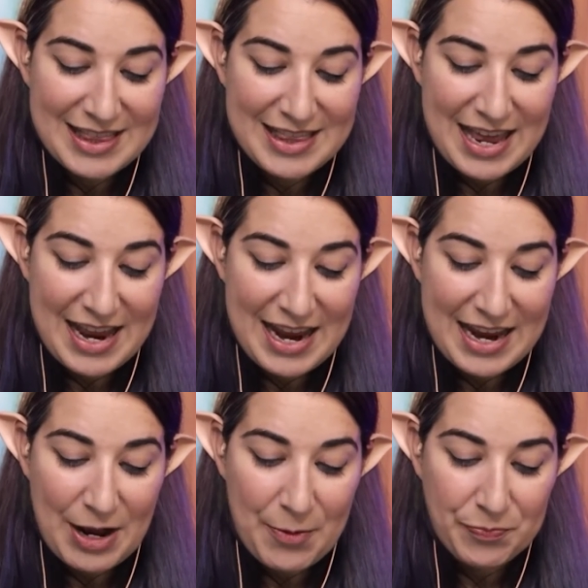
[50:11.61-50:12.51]

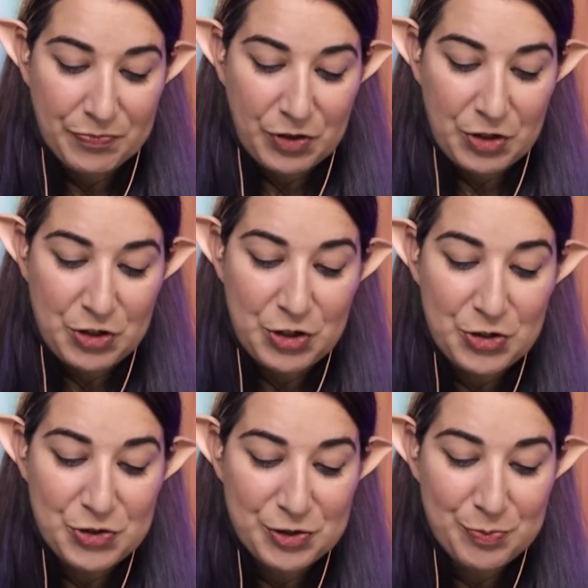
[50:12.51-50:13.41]
they
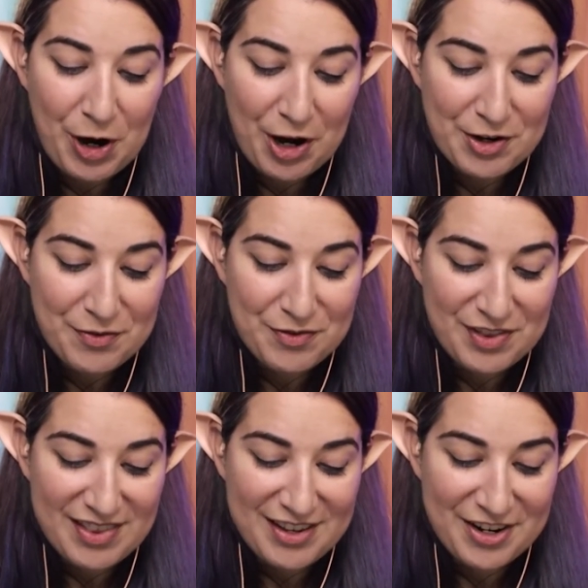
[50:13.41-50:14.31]
used part of
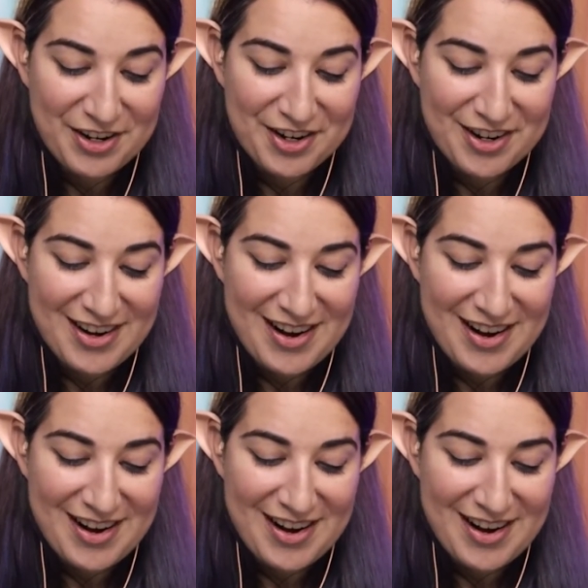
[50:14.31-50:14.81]
their